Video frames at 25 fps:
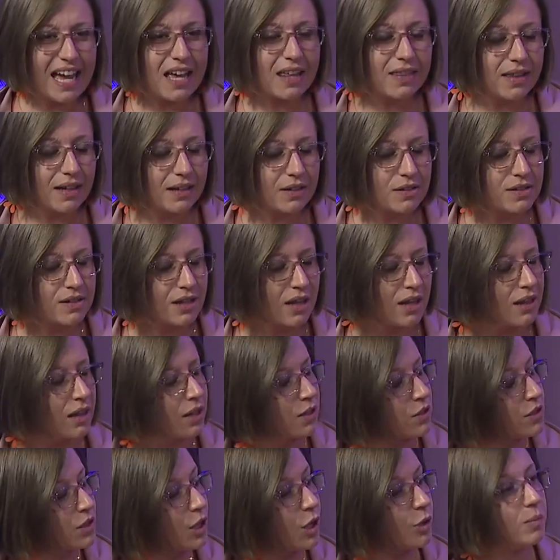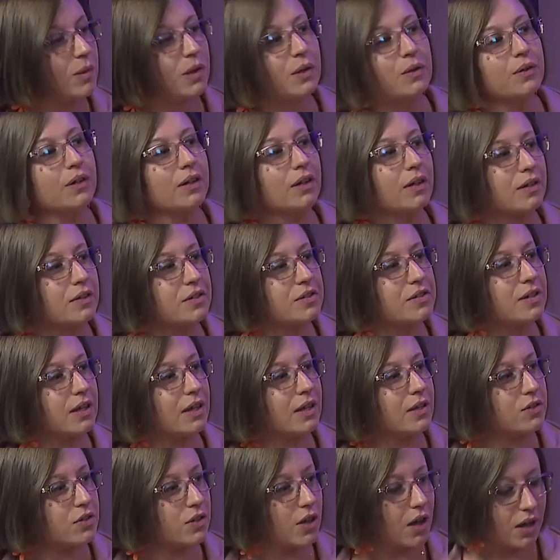yeah, there's there's no motors.
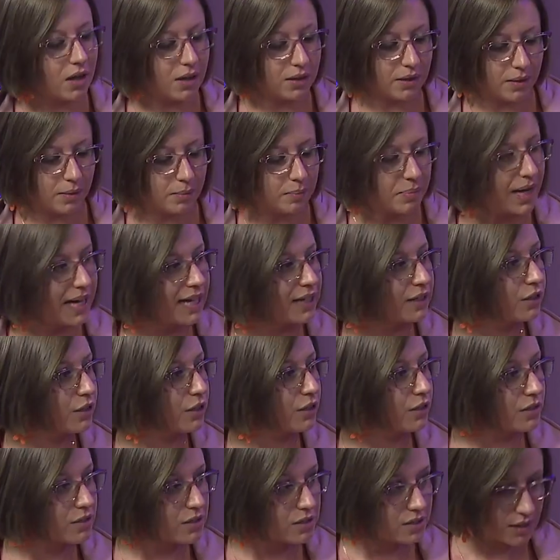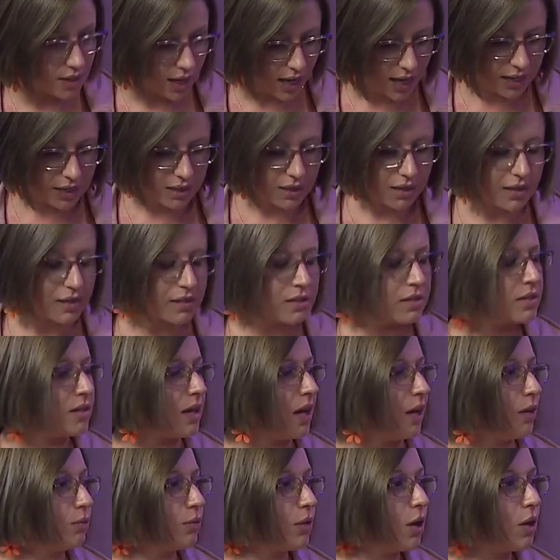It's all bikers, cyclists,
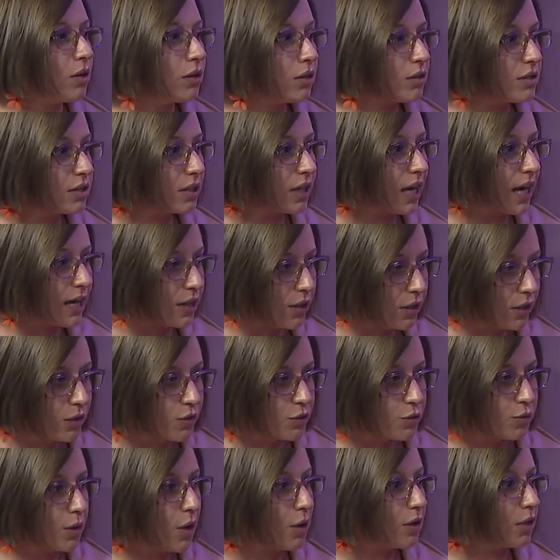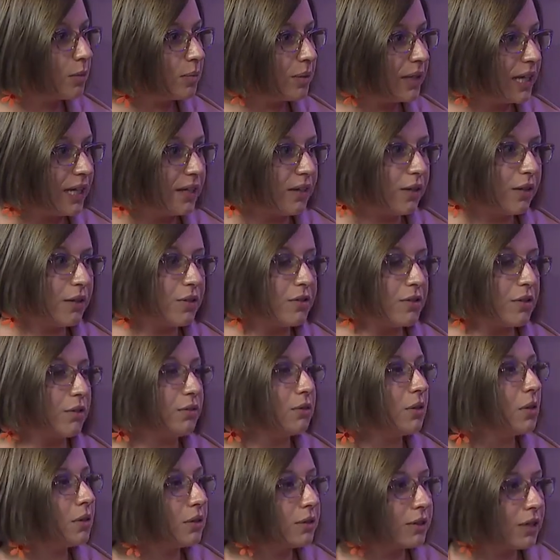uh, roller skaters, rollerbladers. The
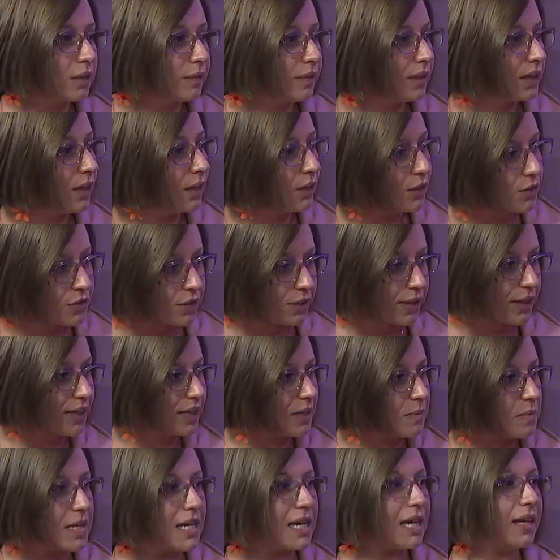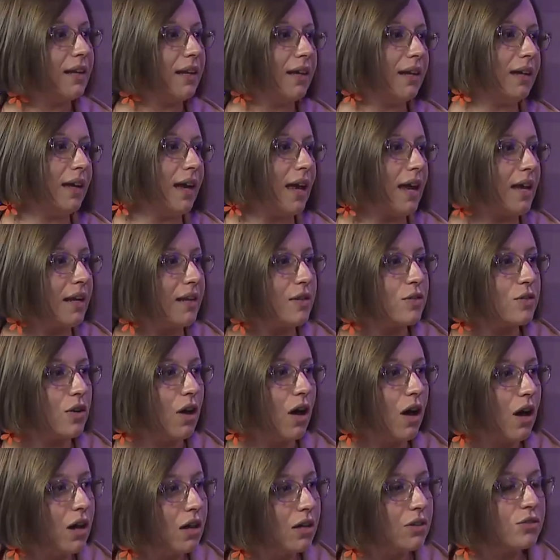roller derby girls are going to be in it, and it's
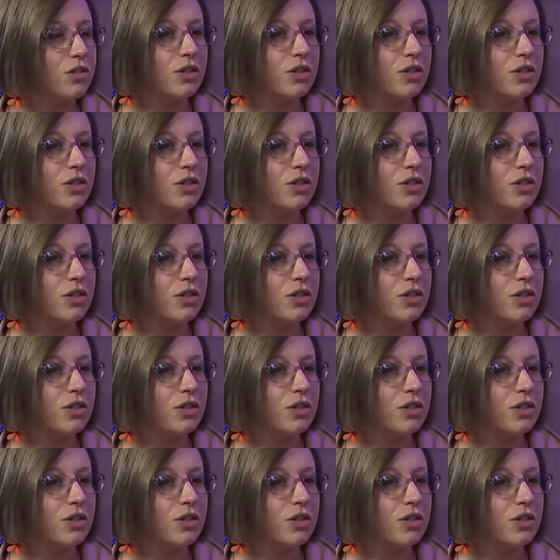all